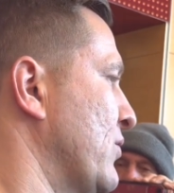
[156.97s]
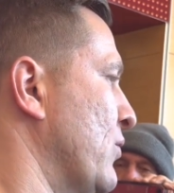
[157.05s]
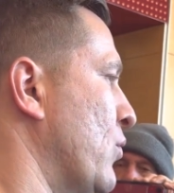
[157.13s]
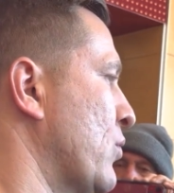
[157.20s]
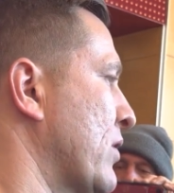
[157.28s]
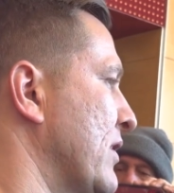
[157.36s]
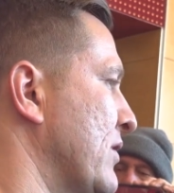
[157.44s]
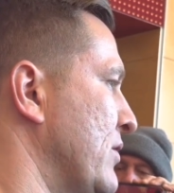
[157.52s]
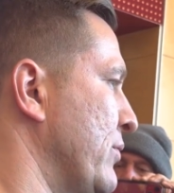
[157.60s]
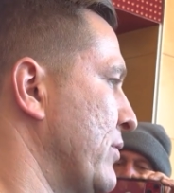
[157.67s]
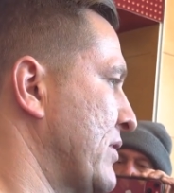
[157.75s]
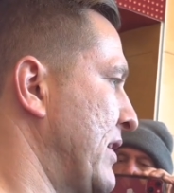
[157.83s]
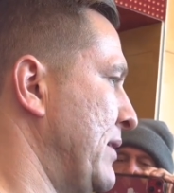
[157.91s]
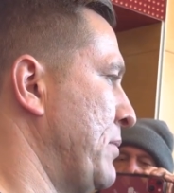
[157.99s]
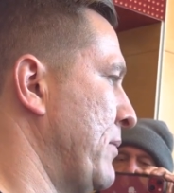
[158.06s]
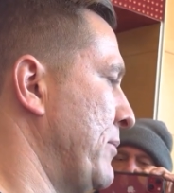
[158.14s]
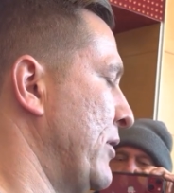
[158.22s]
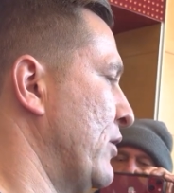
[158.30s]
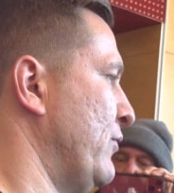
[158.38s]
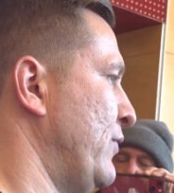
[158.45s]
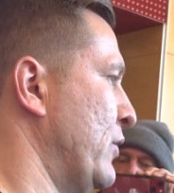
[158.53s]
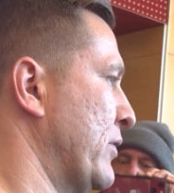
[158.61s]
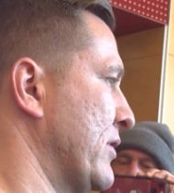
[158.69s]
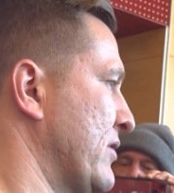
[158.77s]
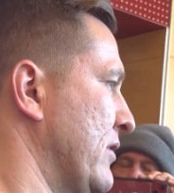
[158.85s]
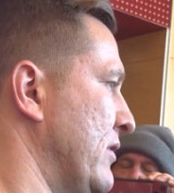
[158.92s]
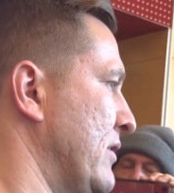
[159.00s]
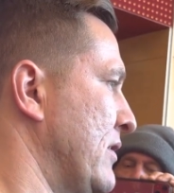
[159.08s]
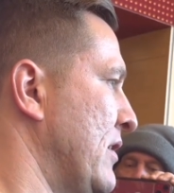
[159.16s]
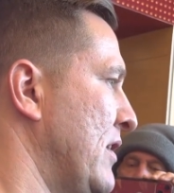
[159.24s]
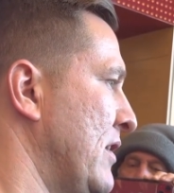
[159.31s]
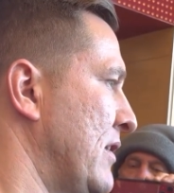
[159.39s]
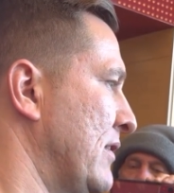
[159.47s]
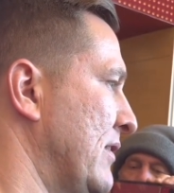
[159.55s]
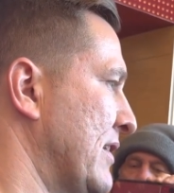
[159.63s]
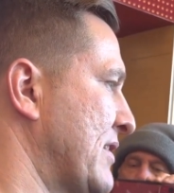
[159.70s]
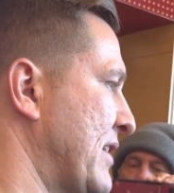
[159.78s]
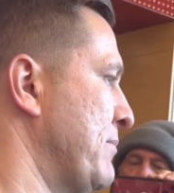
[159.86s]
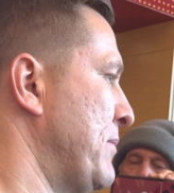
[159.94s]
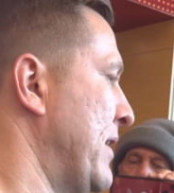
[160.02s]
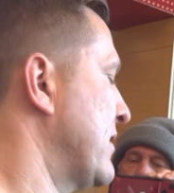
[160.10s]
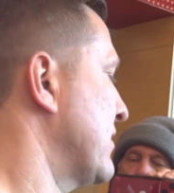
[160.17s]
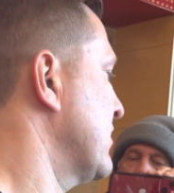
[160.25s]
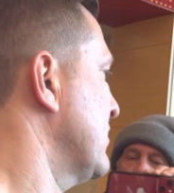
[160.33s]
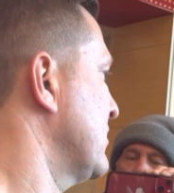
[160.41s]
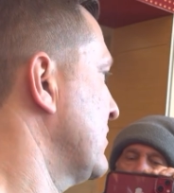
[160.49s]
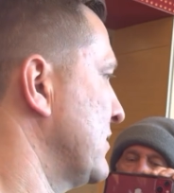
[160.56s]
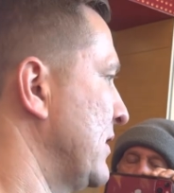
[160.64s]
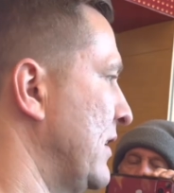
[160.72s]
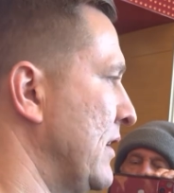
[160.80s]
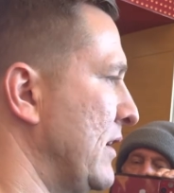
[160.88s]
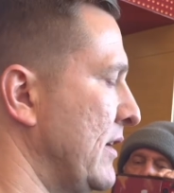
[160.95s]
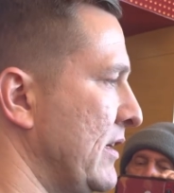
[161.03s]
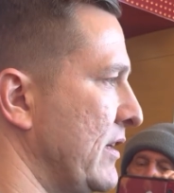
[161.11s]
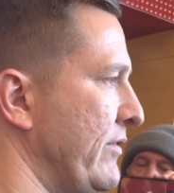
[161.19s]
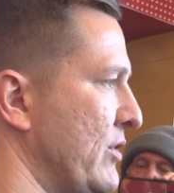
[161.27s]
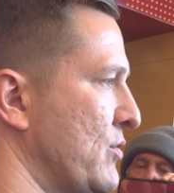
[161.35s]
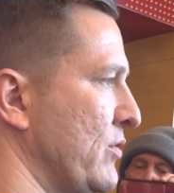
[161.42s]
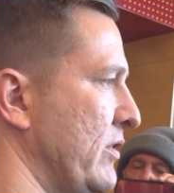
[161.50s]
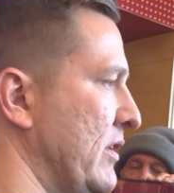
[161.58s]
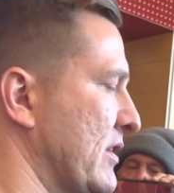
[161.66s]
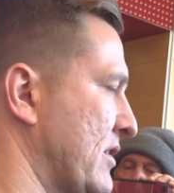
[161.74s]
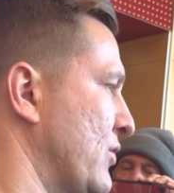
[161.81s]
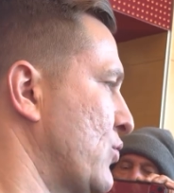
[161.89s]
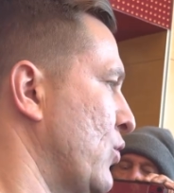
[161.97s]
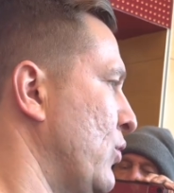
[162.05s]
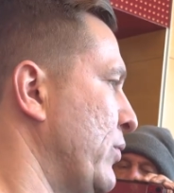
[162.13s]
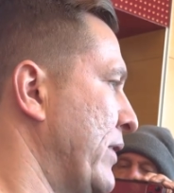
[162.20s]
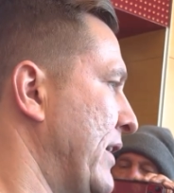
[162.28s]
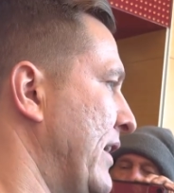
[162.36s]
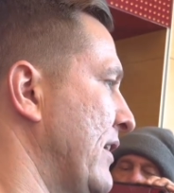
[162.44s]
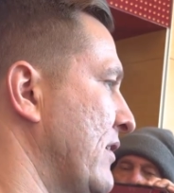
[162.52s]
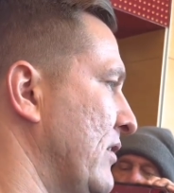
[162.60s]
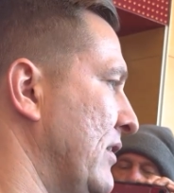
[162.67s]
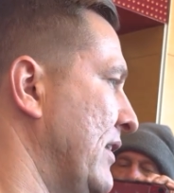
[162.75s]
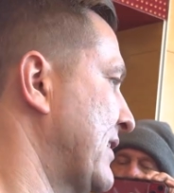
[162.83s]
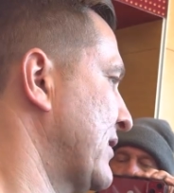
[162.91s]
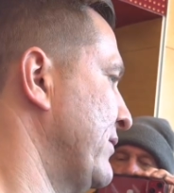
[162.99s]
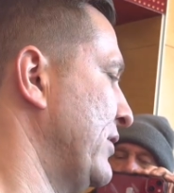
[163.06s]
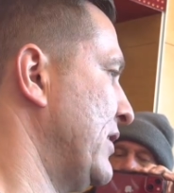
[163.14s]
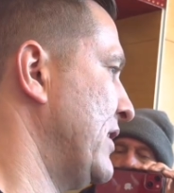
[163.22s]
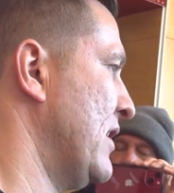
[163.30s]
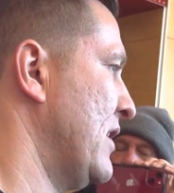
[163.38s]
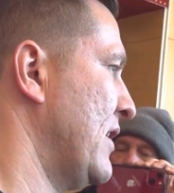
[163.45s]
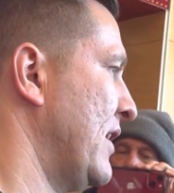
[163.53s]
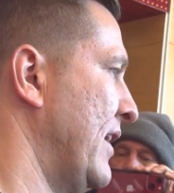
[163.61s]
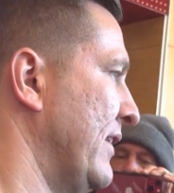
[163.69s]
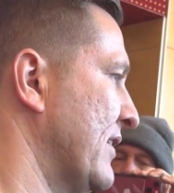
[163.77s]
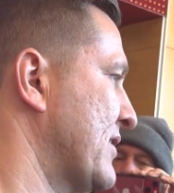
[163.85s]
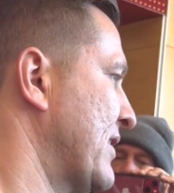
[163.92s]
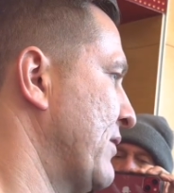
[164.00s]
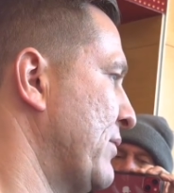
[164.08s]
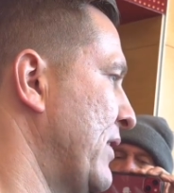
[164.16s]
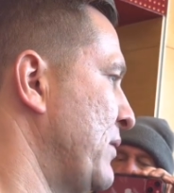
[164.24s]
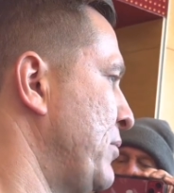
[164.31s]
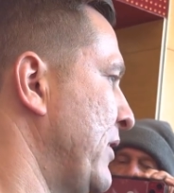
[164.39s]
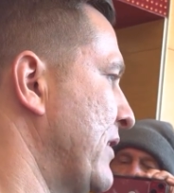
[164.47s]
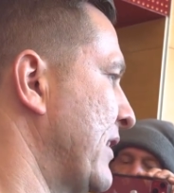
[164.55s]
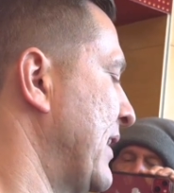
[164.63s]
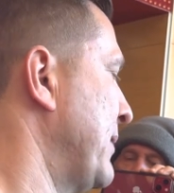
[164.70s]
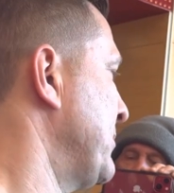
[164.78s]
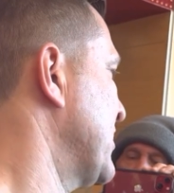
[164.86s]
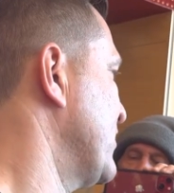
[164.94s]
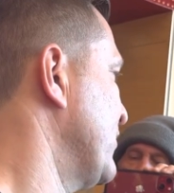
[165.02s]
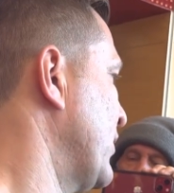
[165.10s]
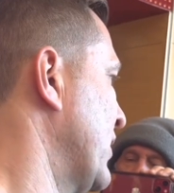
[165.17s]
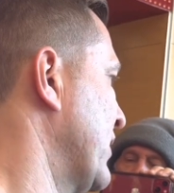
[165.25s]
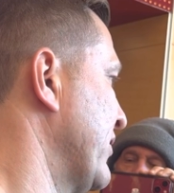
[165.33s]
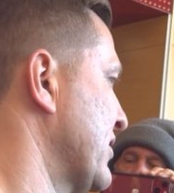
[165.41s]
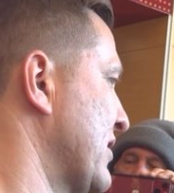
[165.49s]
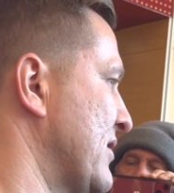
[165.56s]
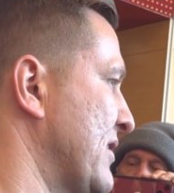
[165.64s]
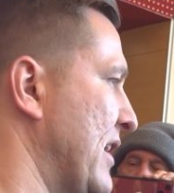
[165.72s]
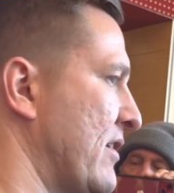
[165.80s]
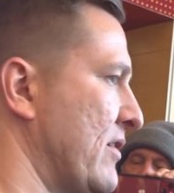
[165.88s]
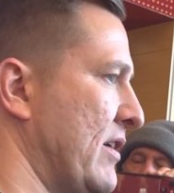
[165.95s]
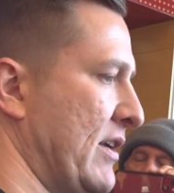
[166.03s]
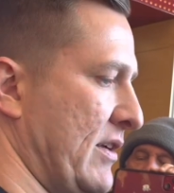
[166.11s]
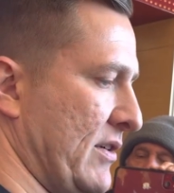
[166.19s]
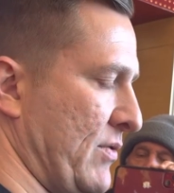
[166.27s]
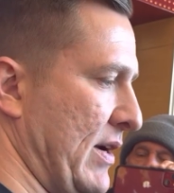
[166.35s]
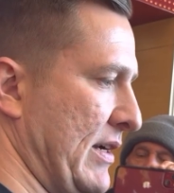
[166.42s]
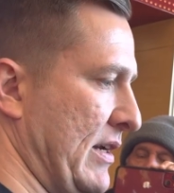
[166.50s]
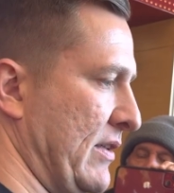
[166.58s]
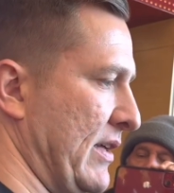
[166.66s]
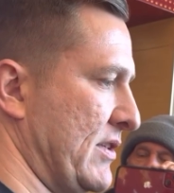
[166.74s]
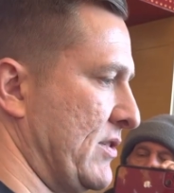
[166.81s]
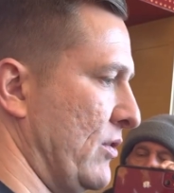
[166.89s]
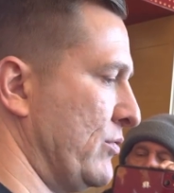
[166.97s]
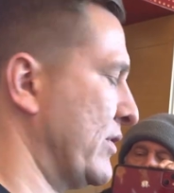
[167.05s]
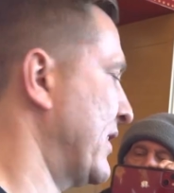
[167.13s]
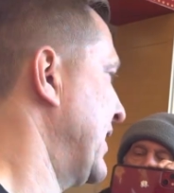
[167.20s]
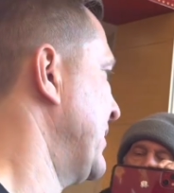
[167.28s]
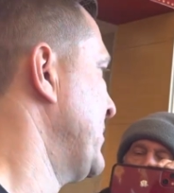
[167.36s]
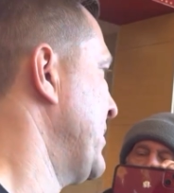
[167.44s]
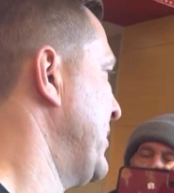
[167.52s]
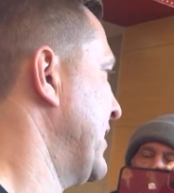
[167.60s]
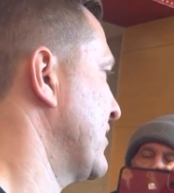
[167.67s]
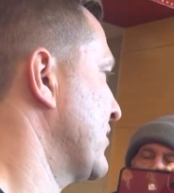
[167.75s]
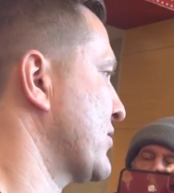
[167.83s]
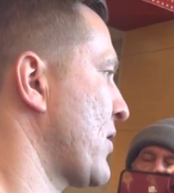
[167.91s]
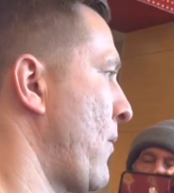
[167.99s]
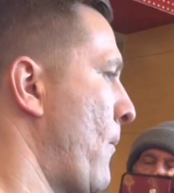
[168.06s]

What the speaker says: So what we're going to do is keep our mental focus on, let's get better individually, let's control what we can collectively, and let's get ready to play the game that's in front of us on Saturday, because right now that's the only game that matters.